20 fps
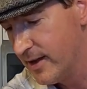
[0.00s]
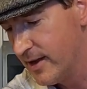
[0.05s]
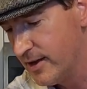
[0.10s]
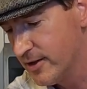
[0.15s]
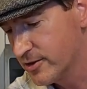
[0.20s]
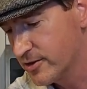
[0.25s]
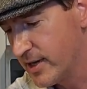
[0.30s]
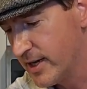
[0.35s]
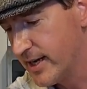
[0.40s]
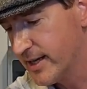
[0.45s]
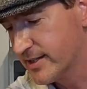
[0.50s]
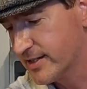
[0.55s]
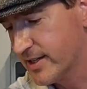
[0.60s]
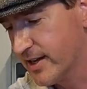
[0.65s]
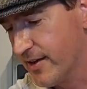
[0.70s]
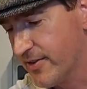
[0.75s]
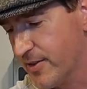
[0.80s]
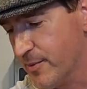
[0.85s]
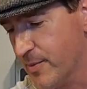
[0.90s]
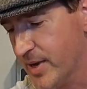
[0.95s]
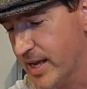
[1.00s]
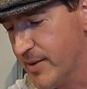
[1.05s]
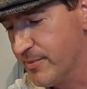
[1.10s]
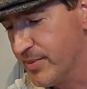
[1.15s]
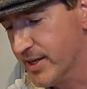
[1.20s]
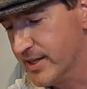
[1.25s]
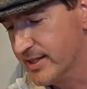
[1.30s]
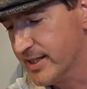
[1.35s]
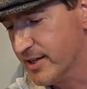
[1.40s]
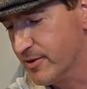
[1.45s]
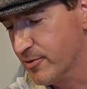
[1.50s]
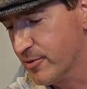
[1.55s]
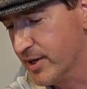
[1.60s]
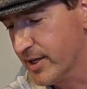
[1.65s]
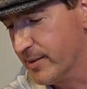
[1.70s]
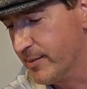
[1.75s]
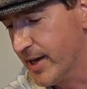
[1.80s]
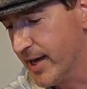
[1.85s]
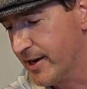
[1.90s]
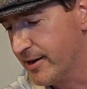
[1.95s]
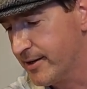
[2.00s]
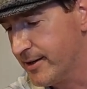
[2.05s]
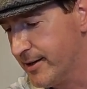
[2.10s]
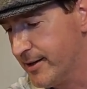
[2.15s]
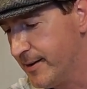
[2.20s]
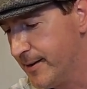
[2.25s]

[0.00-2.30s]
Try not to cut the meat, but it doesn't really matter.